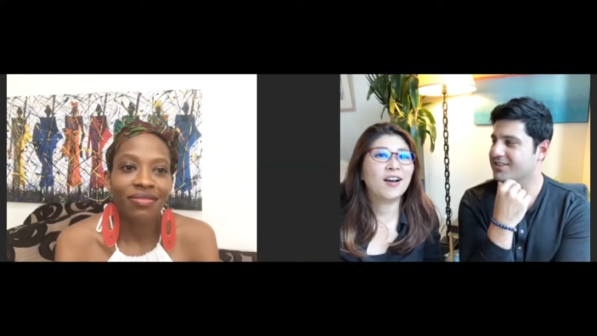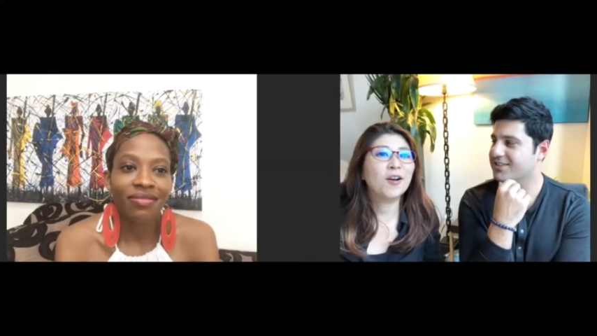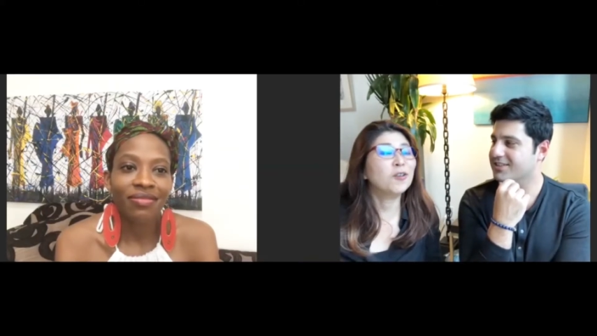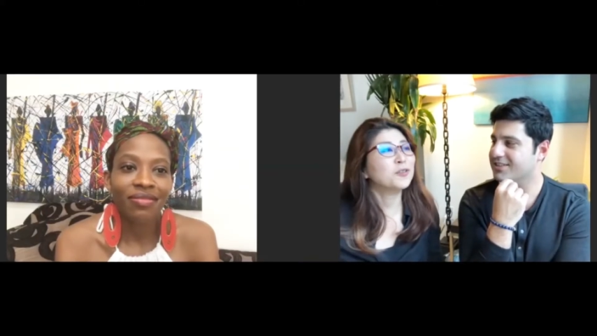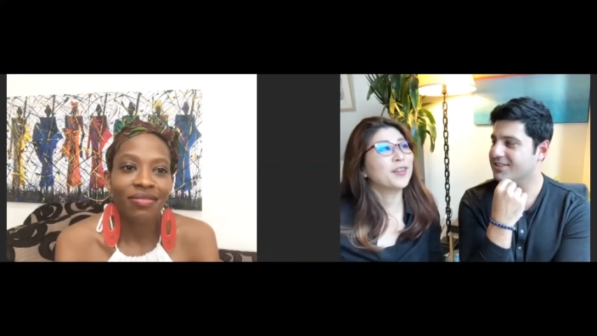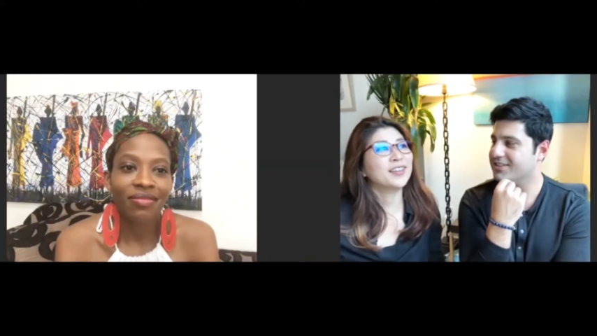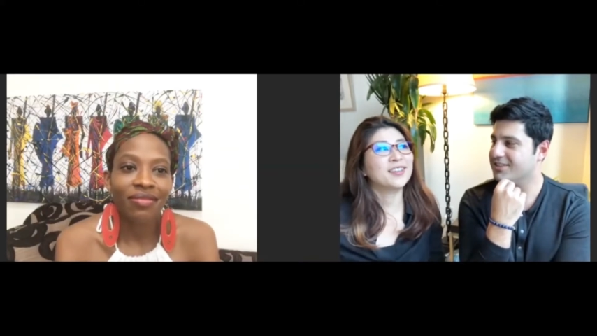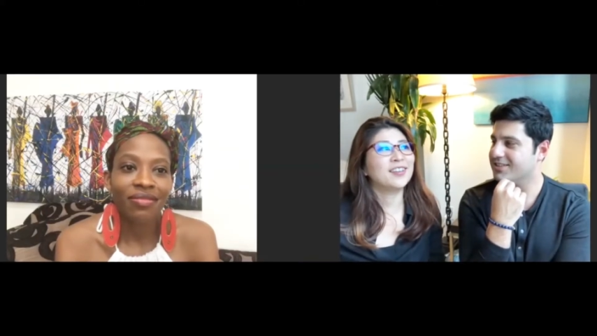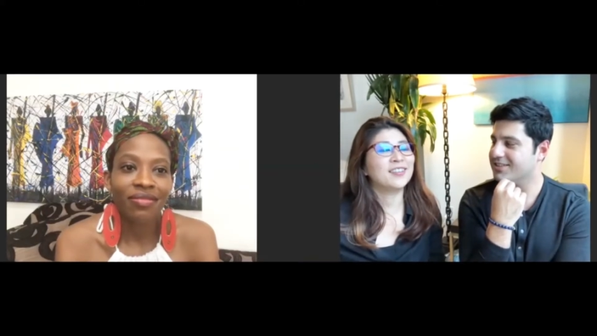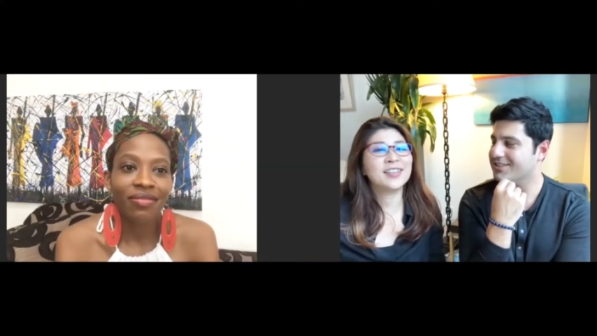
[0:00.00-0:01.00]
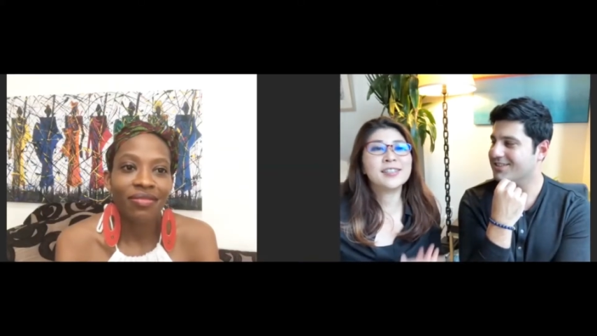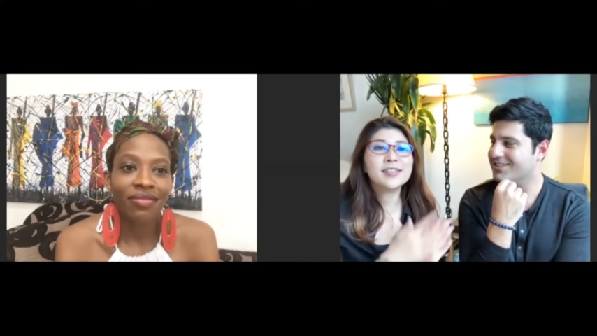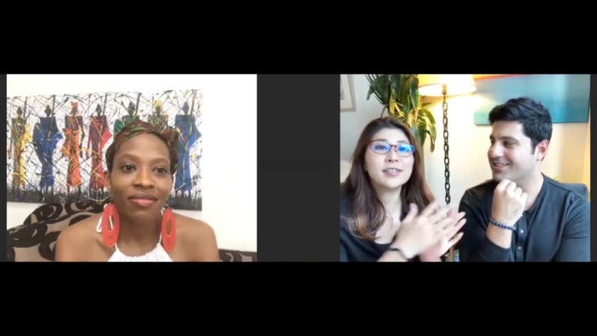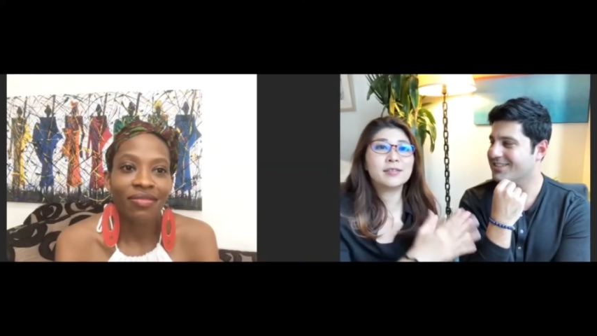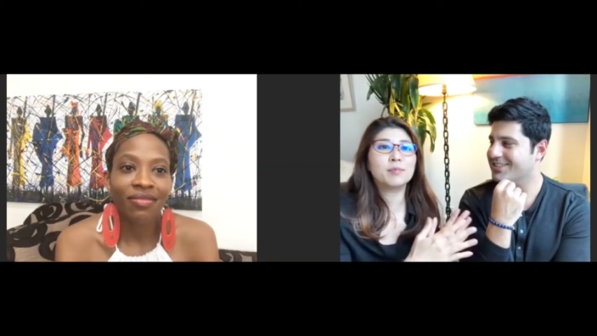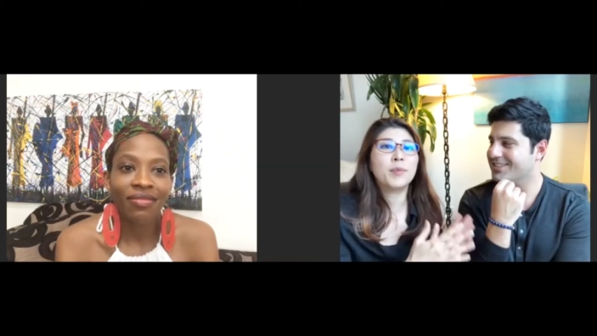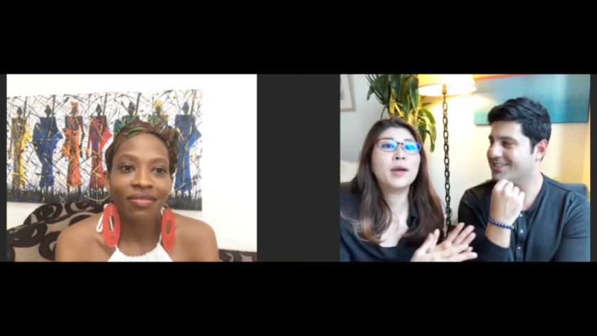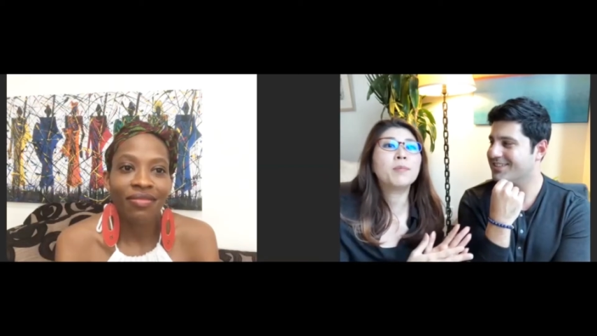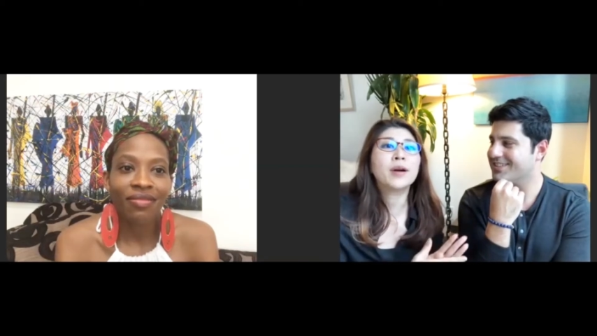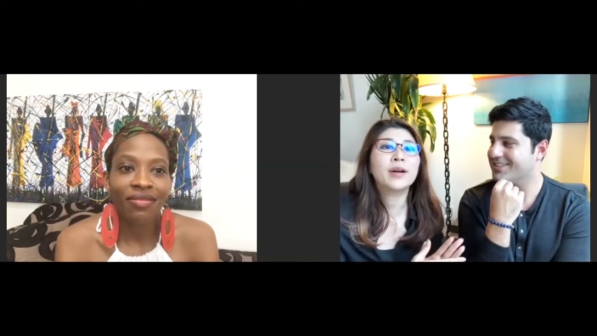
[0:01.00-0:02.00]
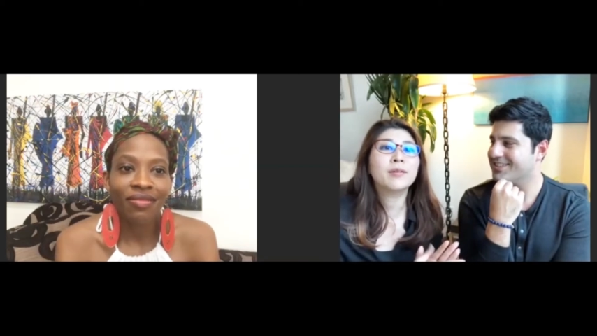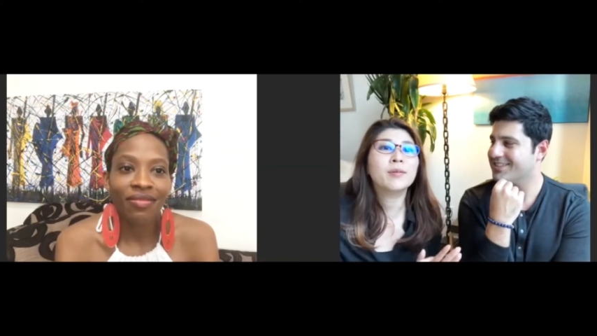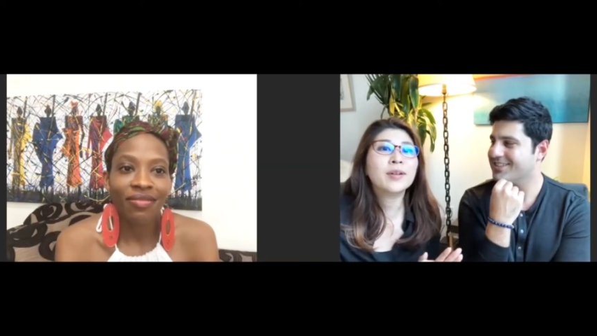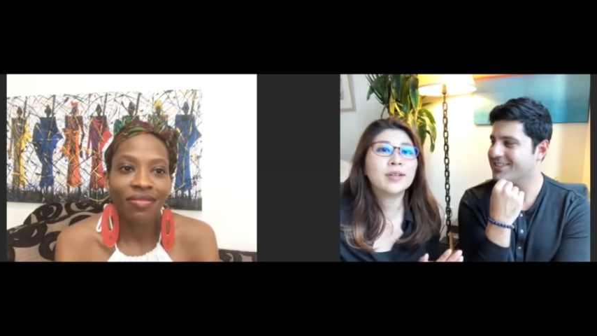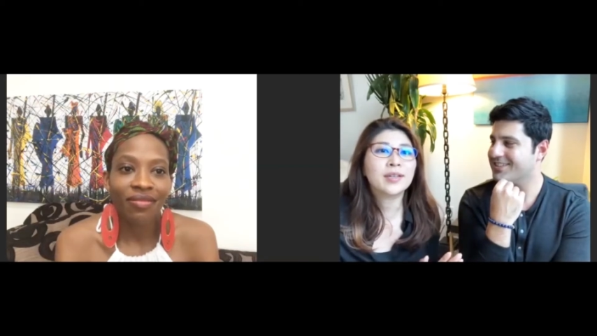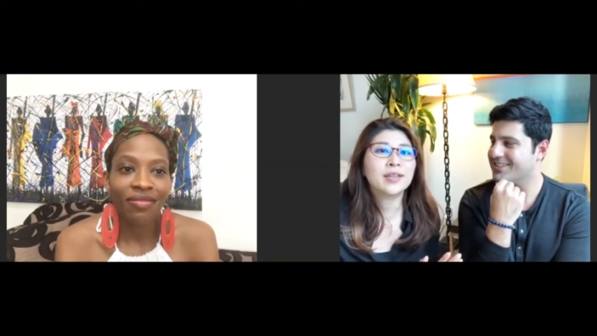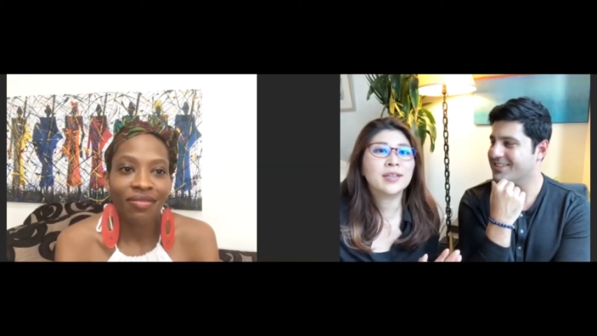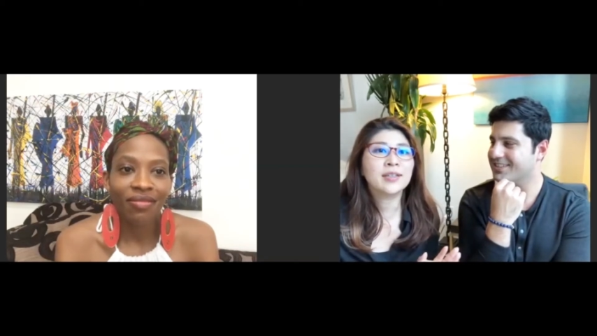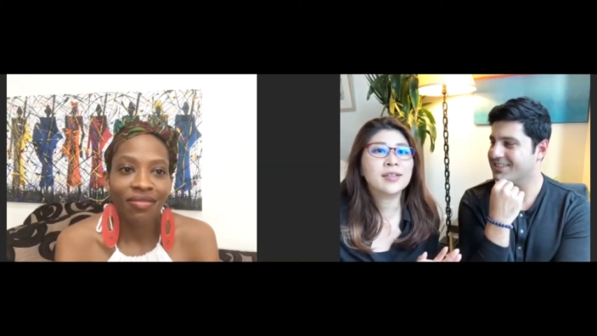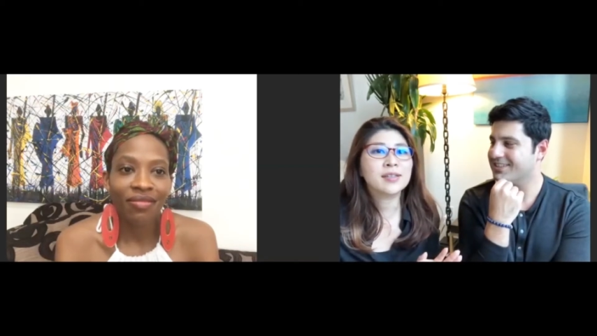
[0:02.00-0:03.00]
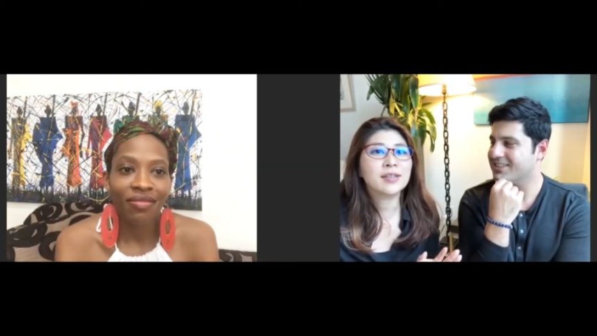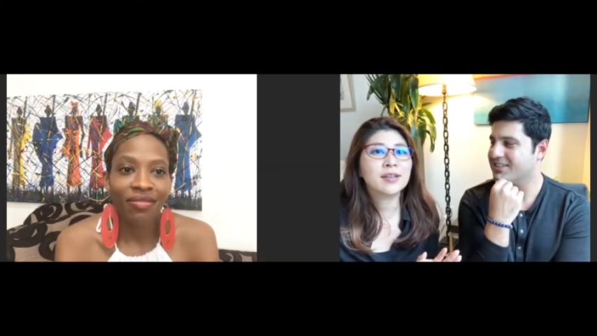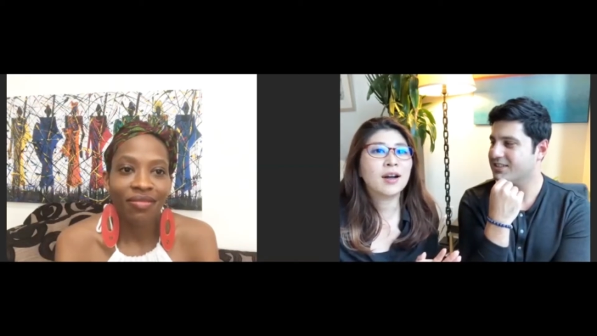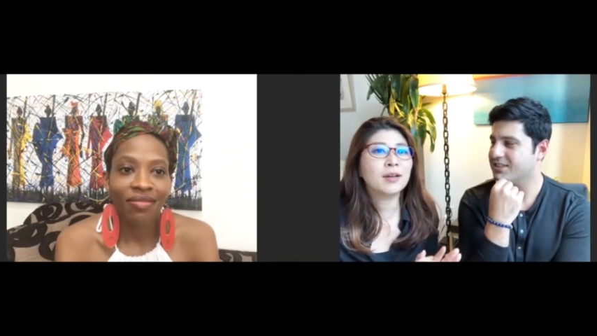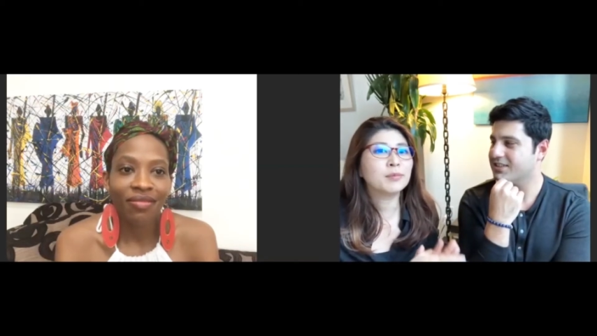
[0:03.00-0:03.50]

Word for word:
Speaker 1: oh like this is my priority i'm